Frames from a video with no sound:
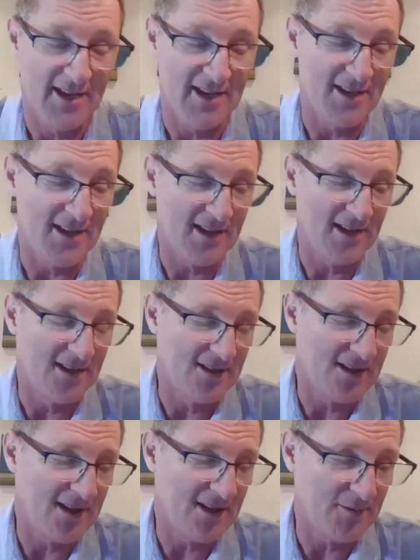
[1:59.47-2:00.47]
We
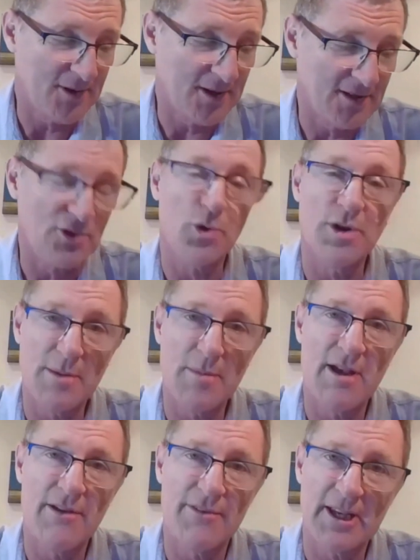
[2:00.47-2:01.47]
joined
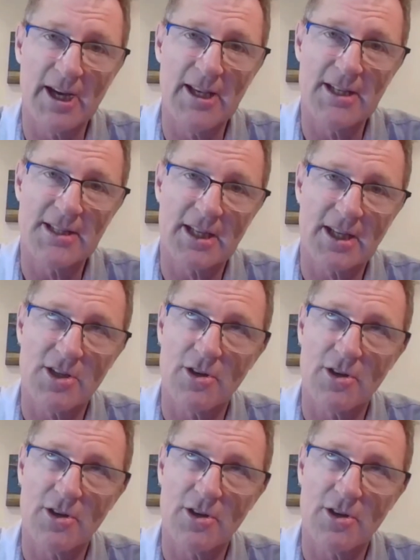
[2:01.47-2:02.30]
MAF again a second